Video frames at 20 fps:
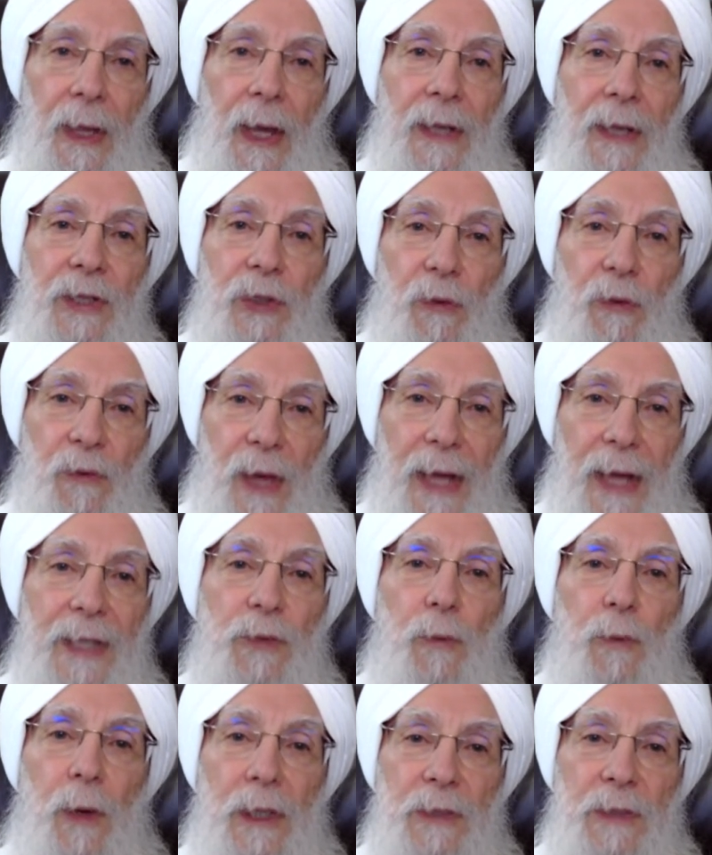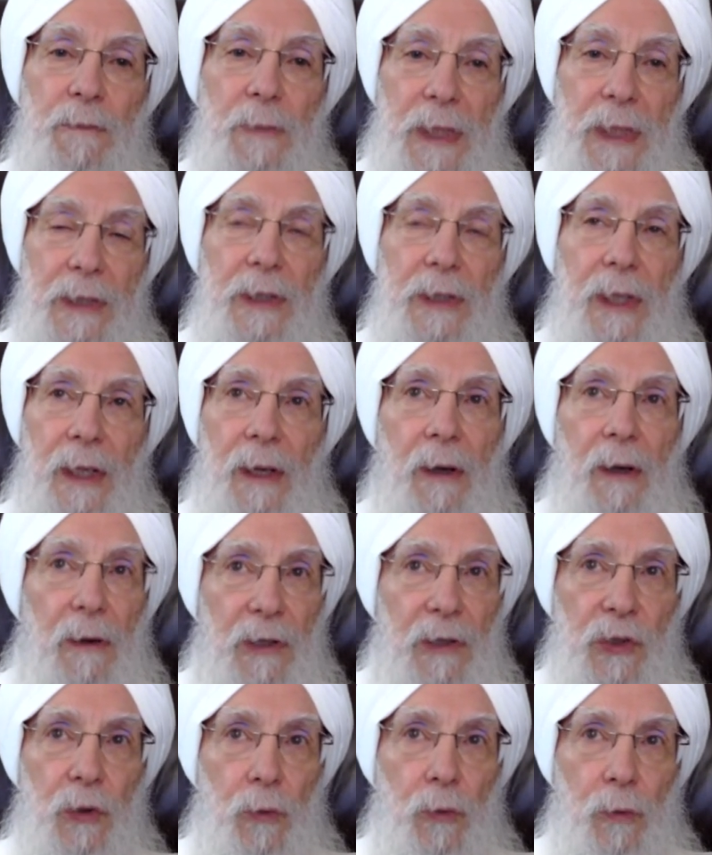And so that's what's missing in our
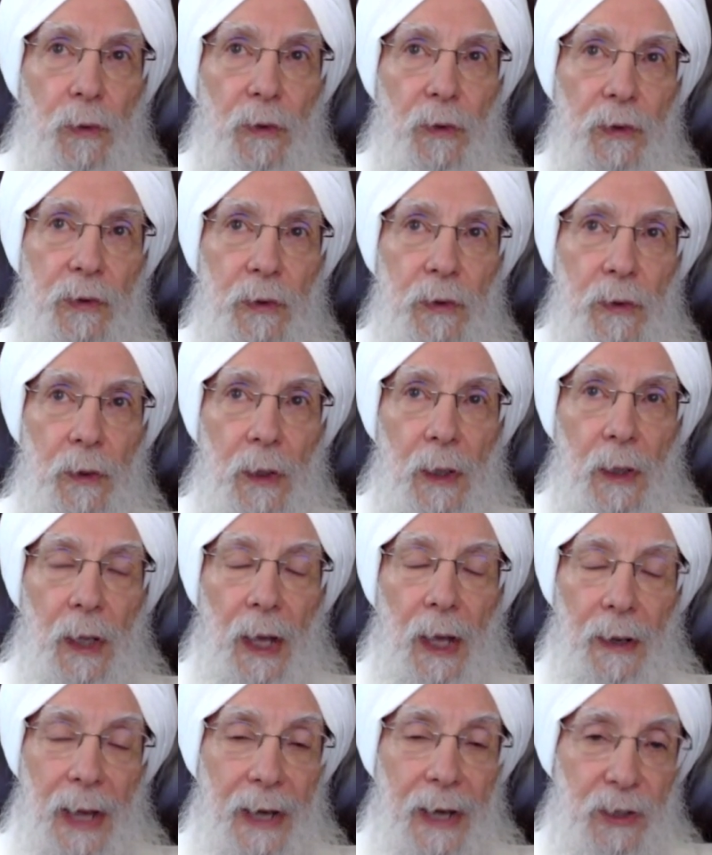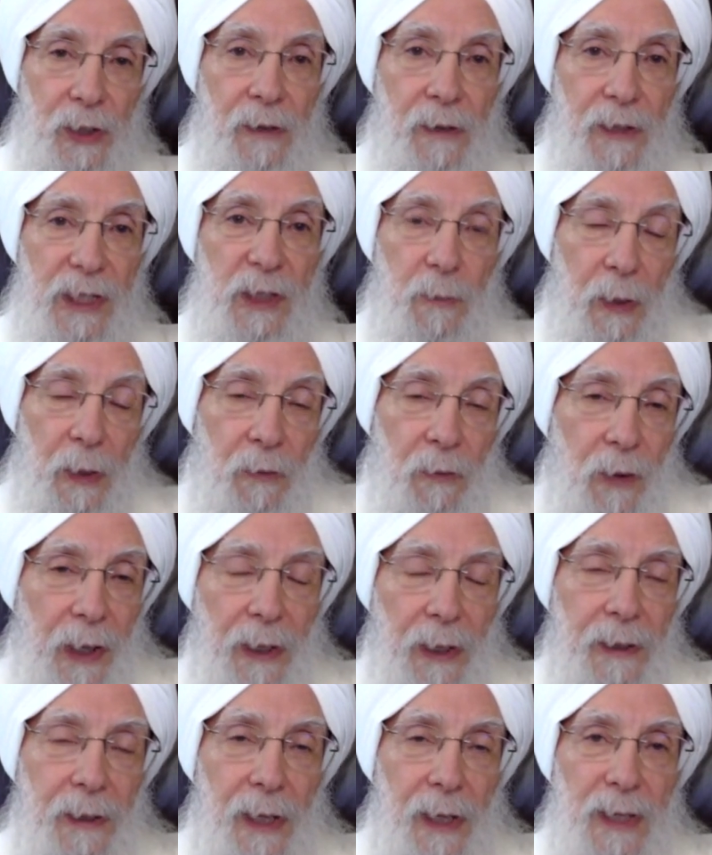schools. And actually, this has been
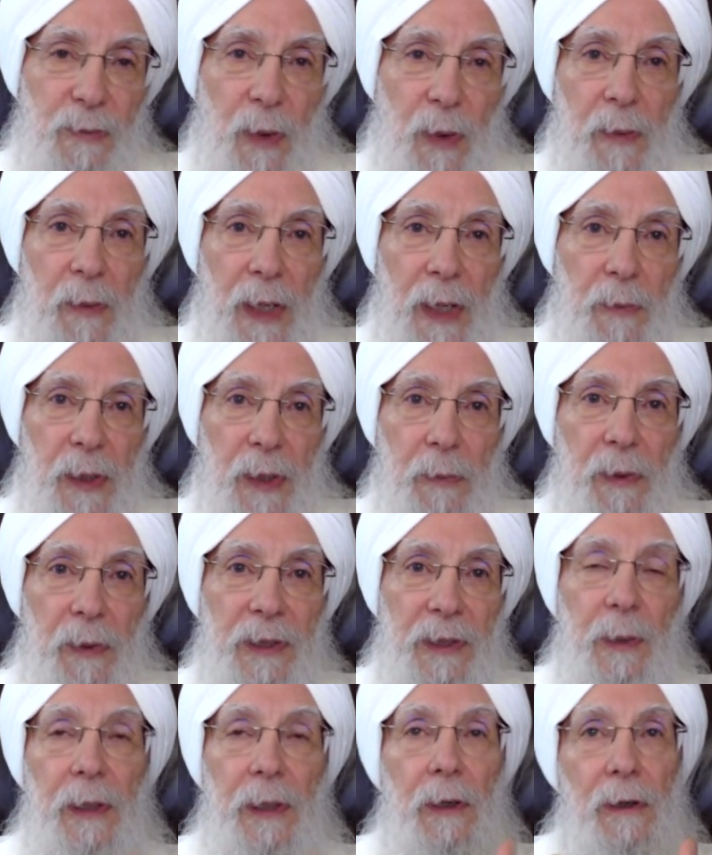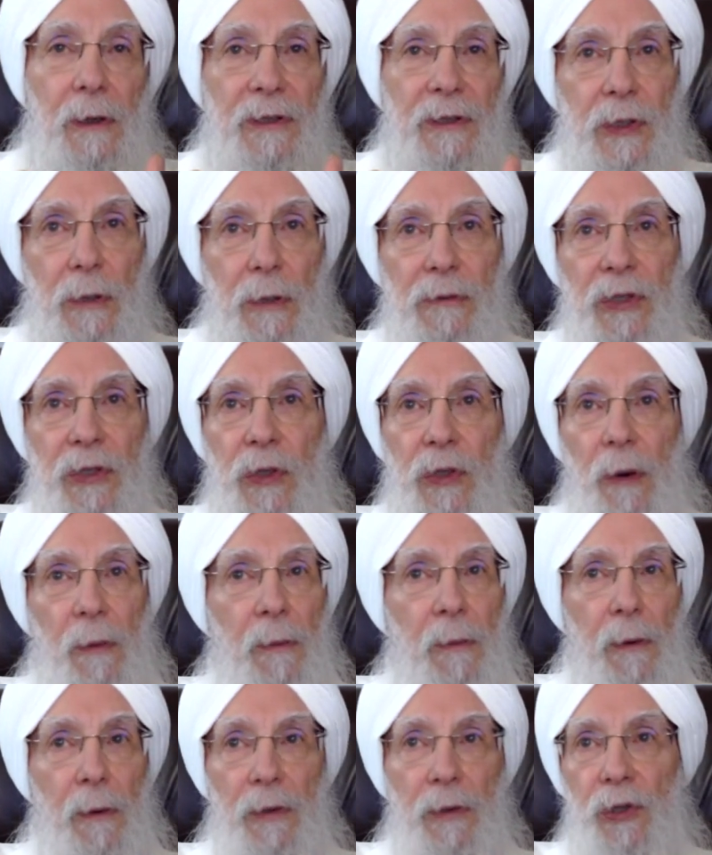recognized by many people. It's been called
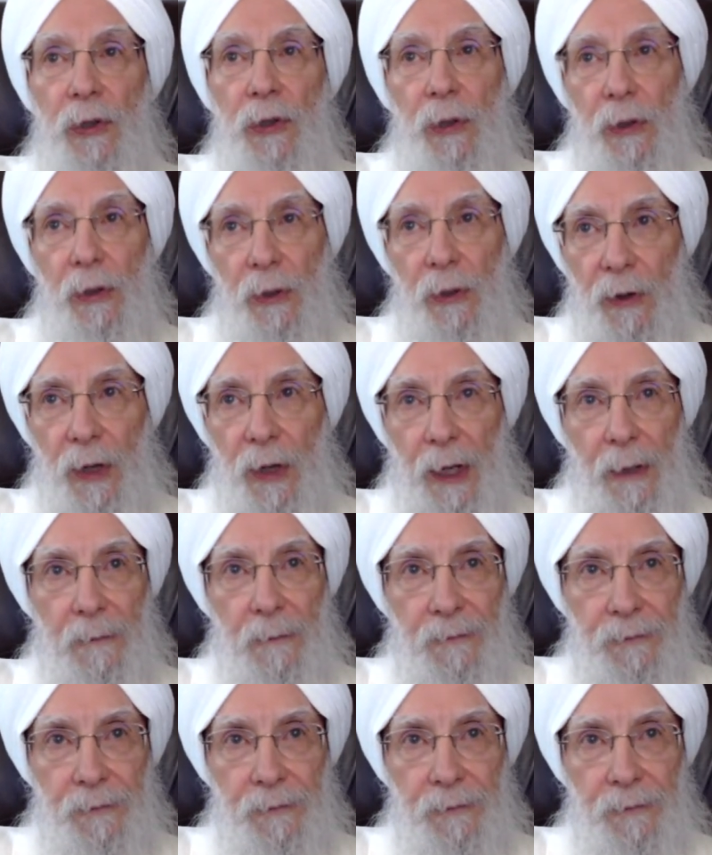socio-emotional learning.